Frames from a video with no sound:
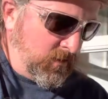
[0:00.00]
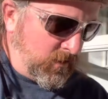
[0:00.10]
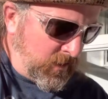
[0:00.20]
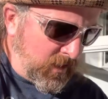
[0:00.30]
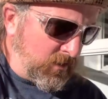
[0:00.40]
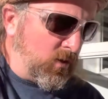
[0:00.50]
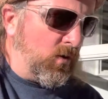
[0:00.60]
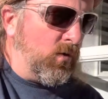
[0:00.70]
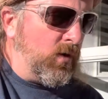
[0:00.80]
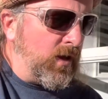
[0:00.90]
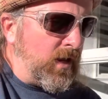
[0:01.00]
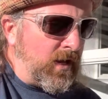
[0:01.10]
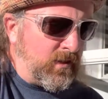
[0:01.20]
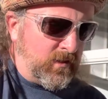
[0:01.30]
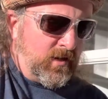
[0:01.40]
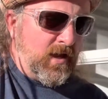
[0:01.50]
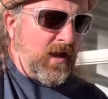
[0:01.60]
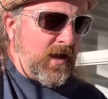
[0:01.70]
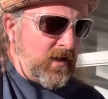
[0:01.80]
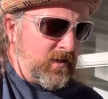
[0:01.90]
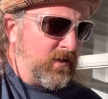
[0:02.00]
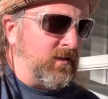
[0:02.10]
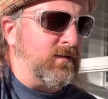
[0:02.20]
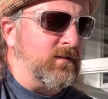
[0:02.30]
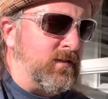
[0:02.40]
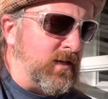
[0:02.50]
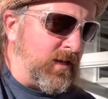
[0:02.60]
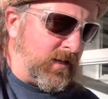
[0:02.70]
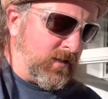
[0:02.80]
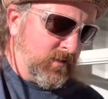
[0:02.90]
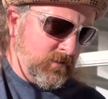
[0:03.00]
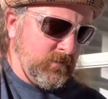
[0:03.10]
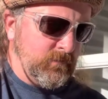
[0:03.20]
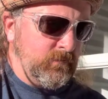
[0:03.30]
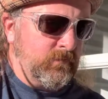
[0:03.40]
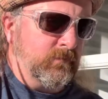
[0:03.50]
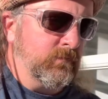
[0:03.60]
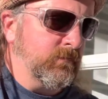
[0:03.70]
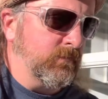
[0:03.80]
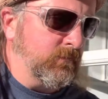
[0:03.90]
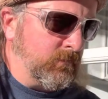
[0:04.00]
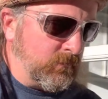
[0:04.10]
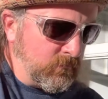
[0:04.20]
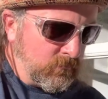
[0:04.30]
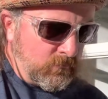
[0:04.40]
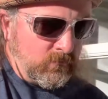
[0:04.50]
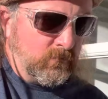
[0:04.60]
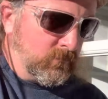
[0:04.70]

Ain't no way that I can see to